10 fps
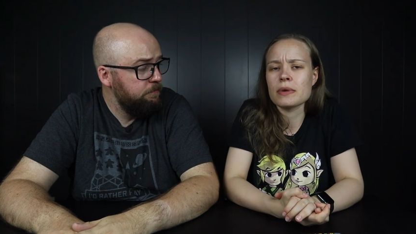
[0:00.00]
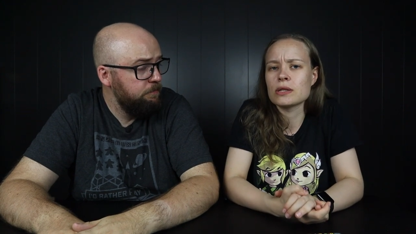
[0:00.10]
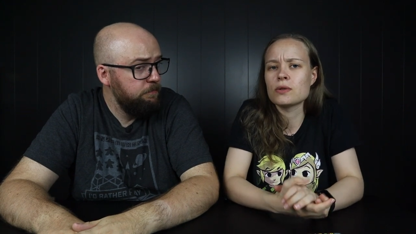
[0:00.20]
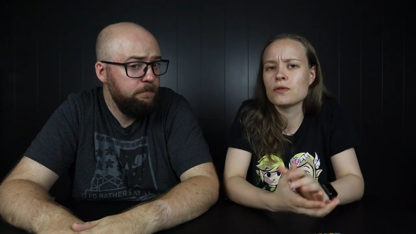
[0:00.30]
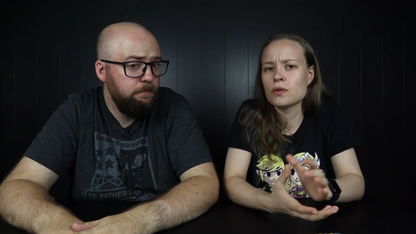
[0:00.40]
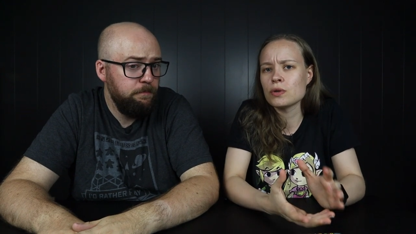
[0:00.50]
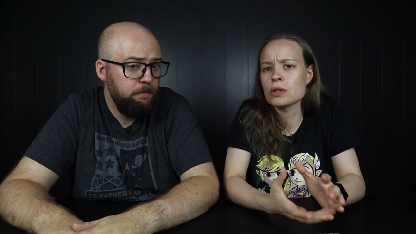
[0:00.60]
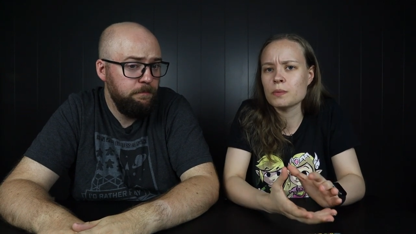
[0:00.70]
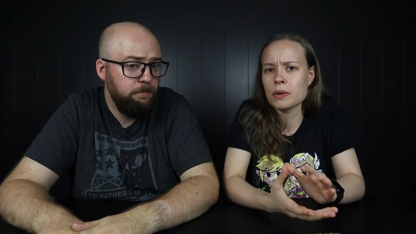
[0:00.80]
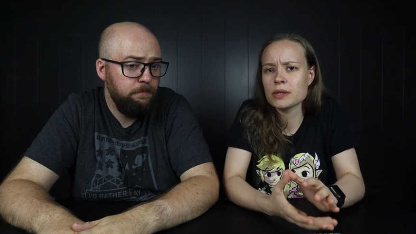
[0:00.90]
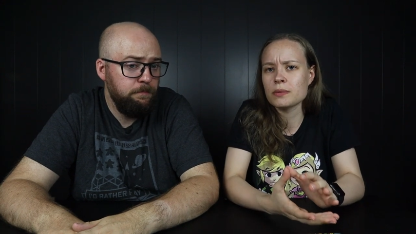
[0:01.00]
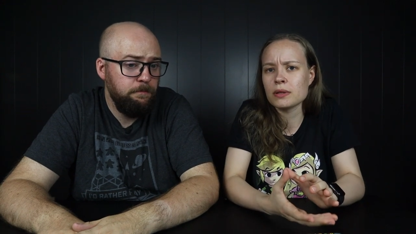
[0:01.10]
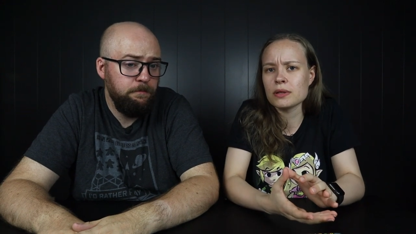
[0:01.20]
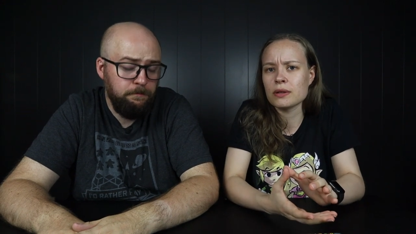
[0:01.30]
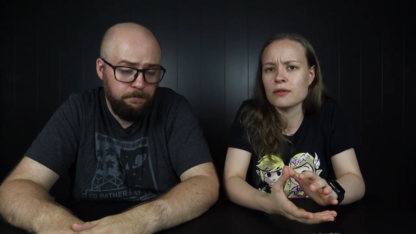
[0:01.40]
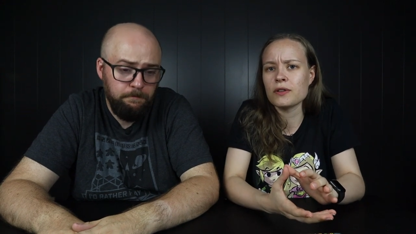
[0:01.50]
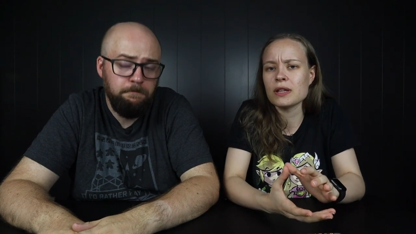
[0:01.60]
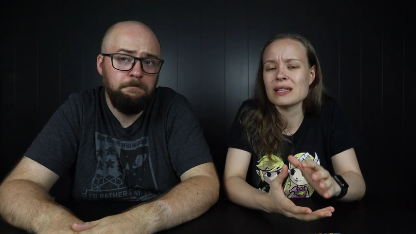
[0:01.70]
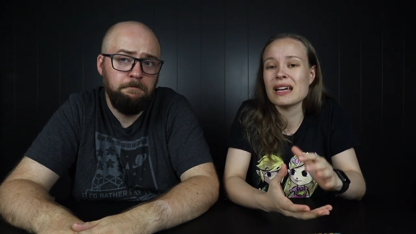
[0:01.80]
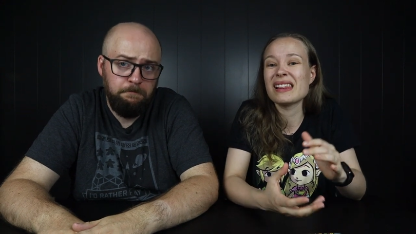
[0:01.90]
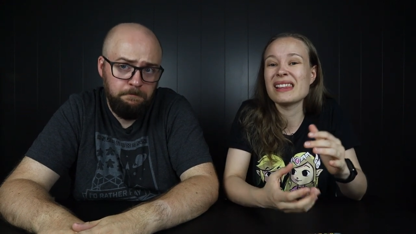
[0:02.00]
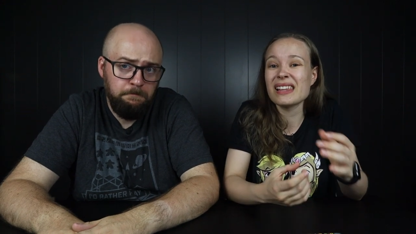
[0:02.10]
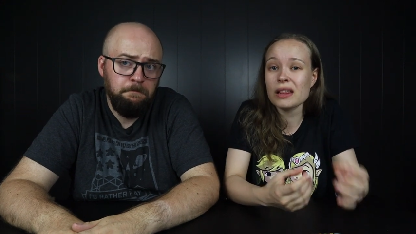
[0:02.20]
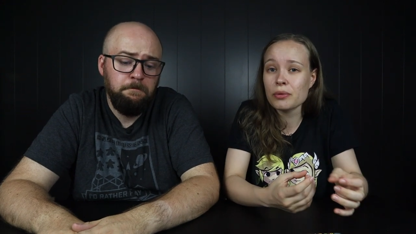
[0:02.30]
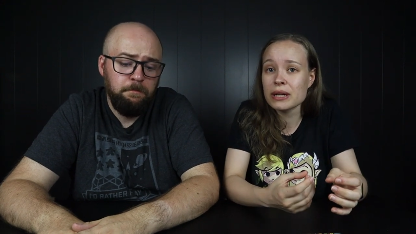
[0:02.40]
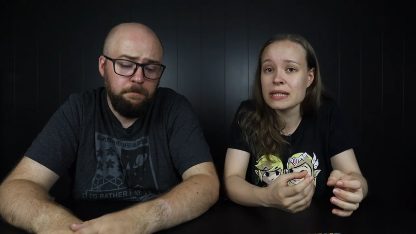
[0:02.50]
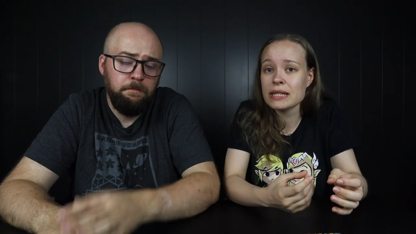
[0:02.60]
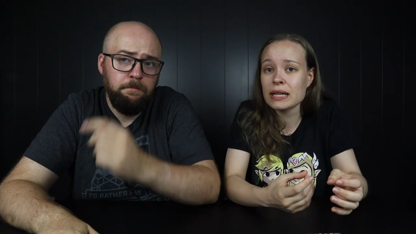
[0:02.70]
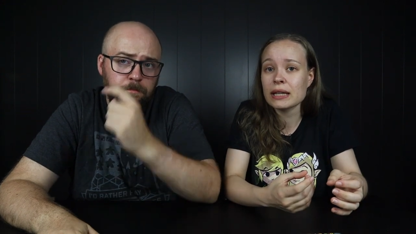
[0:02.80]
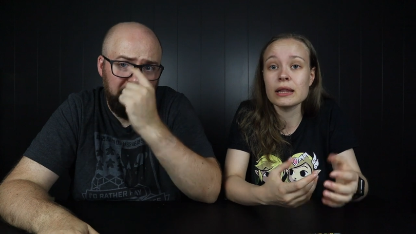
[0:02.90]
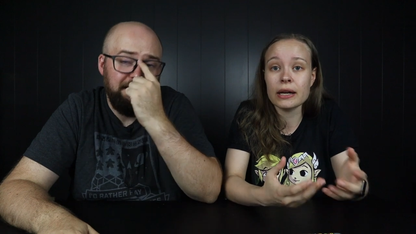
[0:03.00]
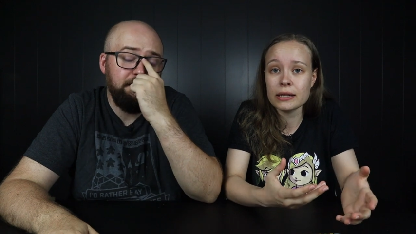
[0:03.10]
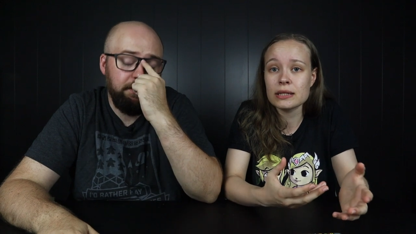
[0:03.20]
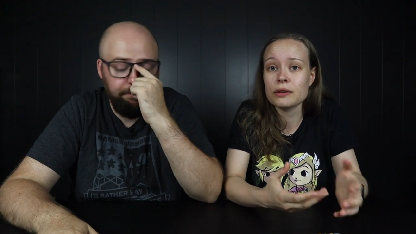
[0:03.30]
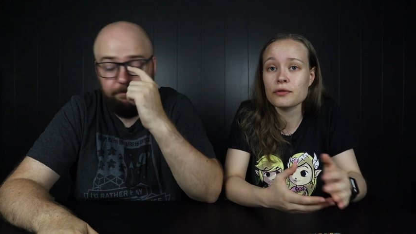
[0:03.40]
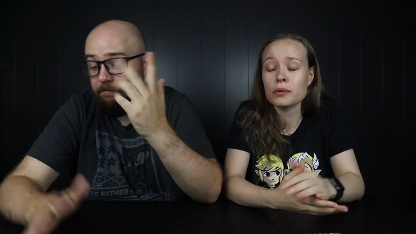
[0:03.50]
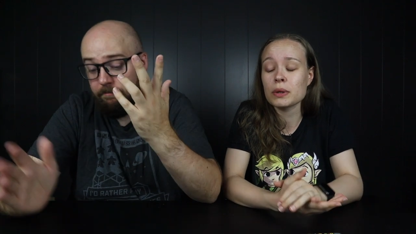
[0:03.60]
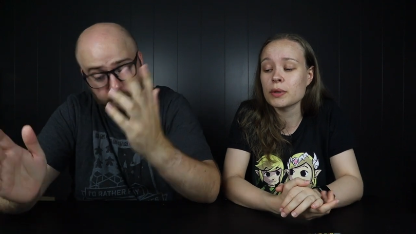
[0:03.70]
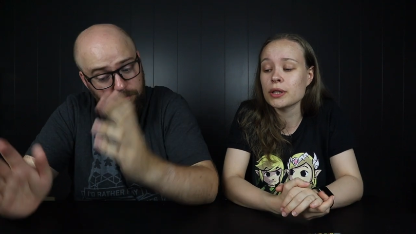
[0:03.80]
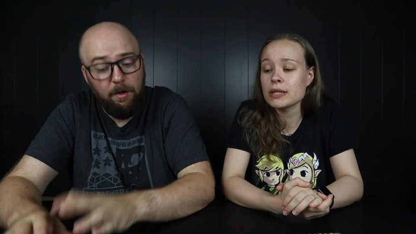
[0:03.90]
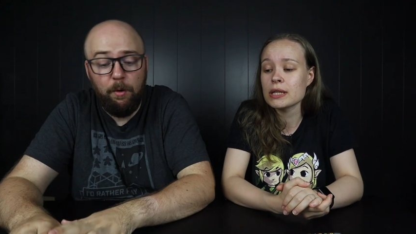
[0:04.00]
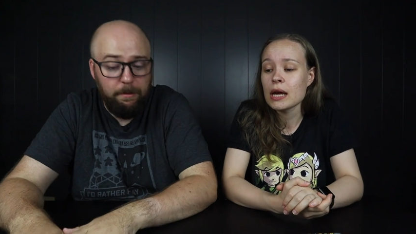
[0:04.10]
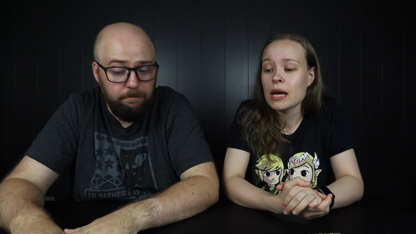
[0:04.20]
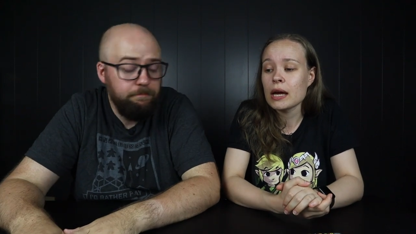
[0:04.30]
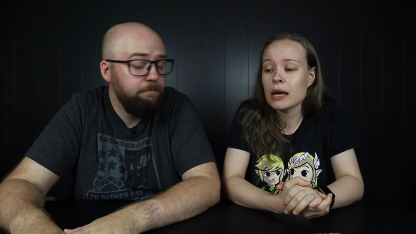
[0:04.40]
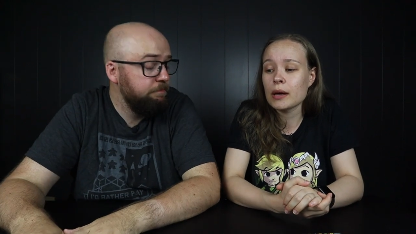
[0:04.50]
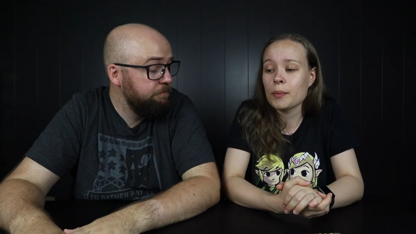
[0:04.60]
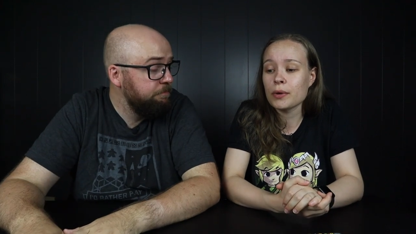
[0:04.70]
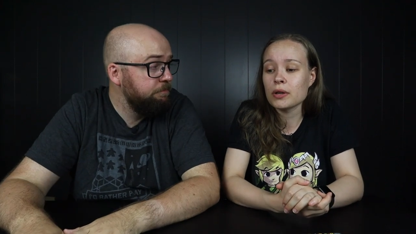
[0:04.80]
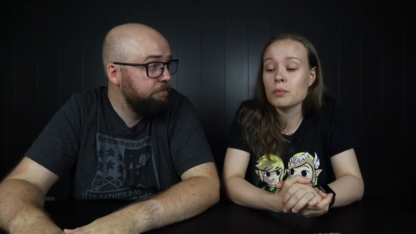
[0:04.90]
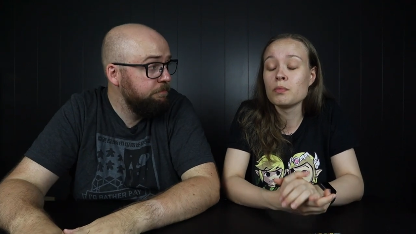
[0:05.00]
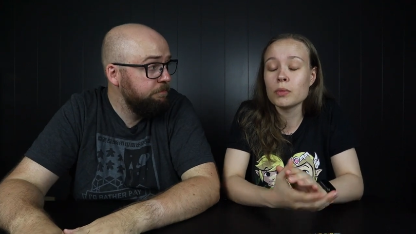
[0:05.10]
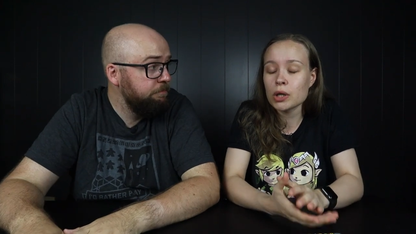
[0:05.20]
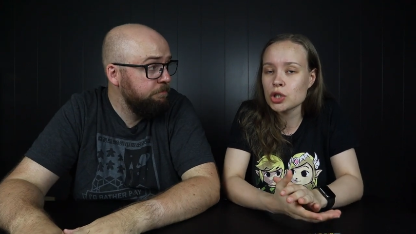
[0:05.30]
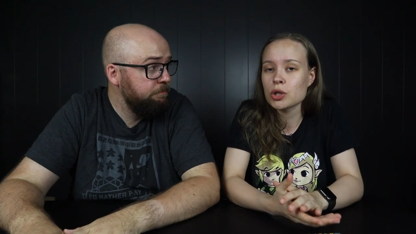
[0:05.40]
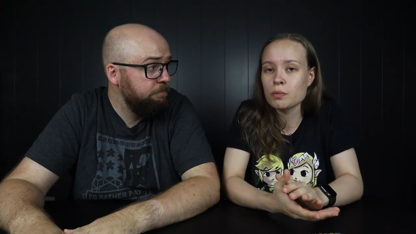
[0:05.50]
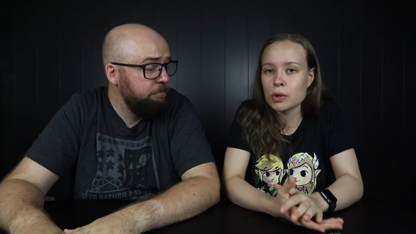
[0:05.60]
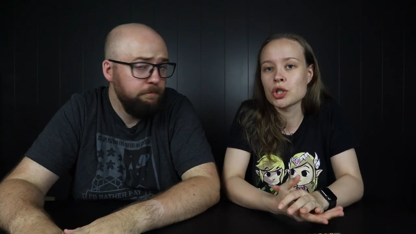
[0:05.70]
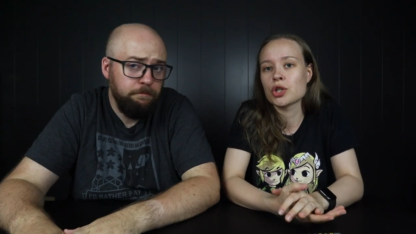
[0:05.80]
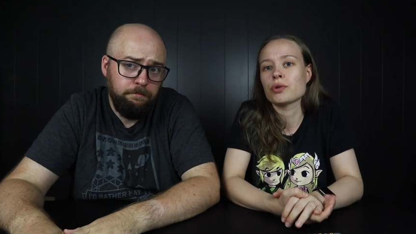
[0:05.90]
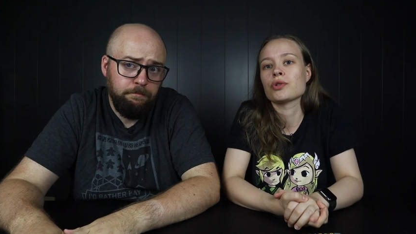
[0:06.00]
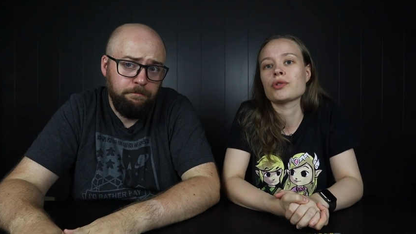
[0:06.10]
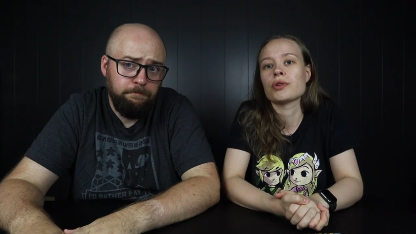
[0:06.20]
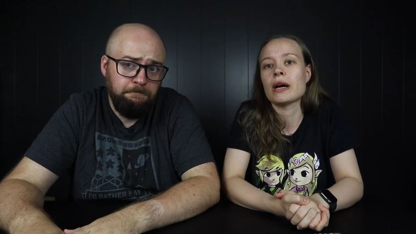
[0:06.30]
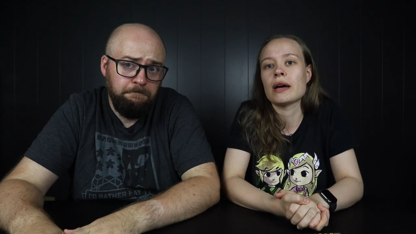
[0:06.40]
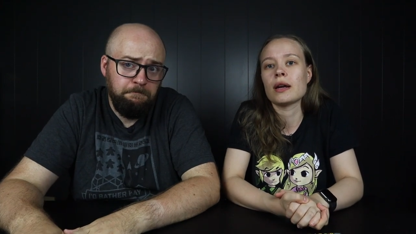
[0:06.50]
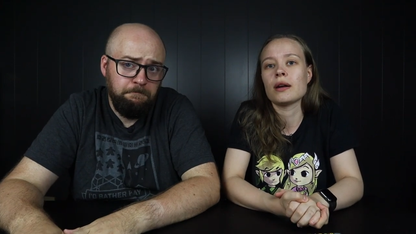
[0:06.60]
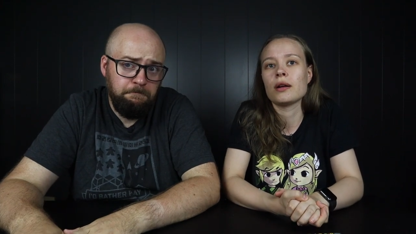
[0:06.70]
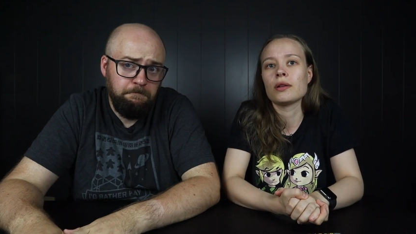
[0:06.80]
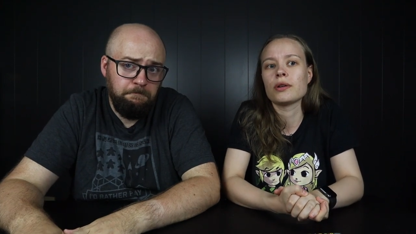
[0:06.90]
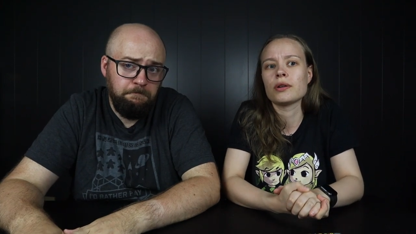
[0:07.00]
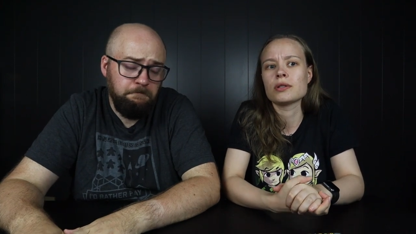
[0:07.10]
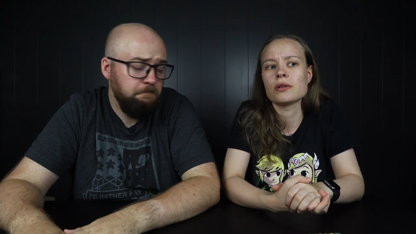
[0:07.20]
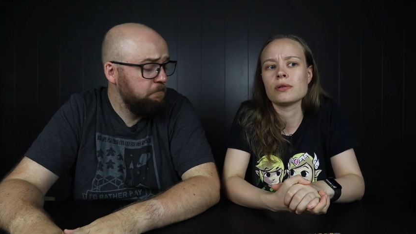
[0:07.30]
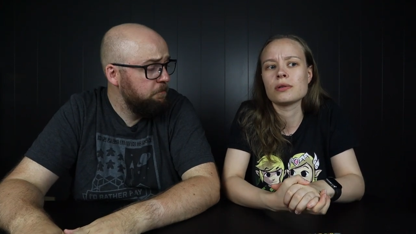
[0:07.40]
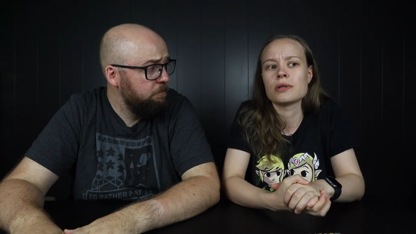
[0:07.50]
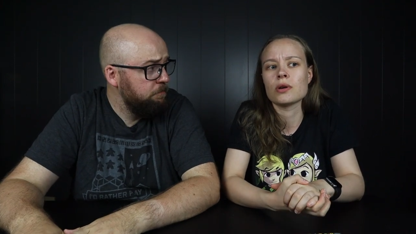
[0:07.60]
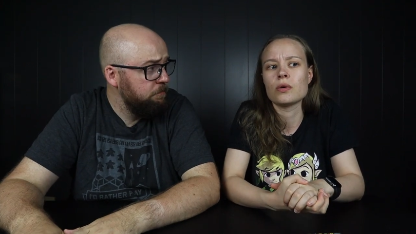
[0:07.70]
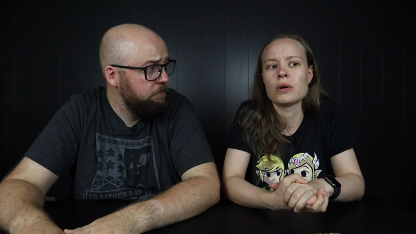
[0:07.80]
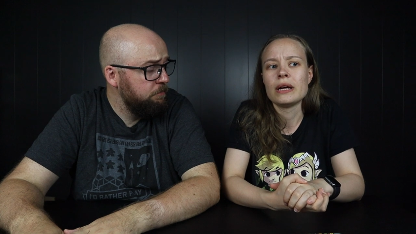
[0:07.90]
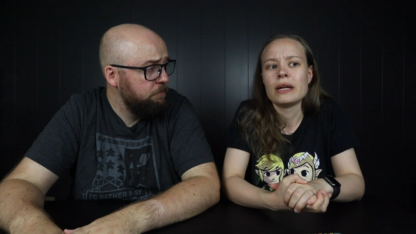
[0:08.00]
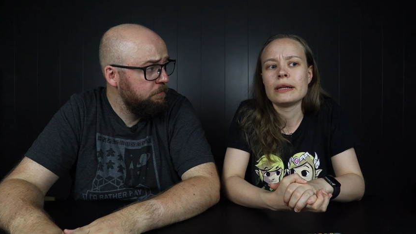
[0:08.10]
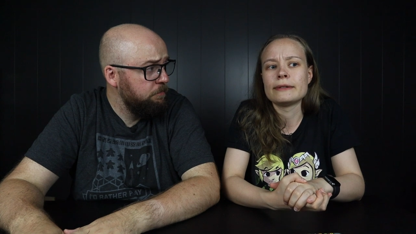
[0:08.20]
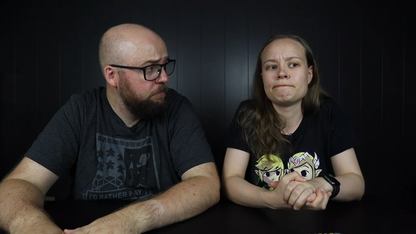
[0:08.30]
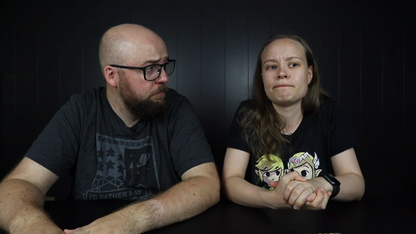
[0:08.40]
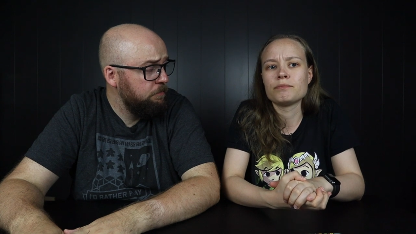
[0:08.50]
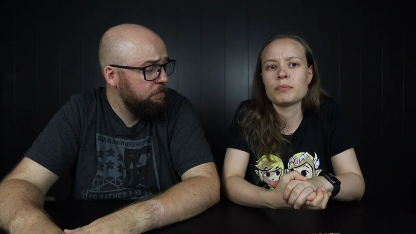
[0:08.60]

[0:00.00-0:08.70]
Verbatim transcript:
Speaker 1: as soon as possible. So it feels a little racy, like yes. Terraforming Mars, oh, yeah. uh, but much, much shorter, and a lot also um,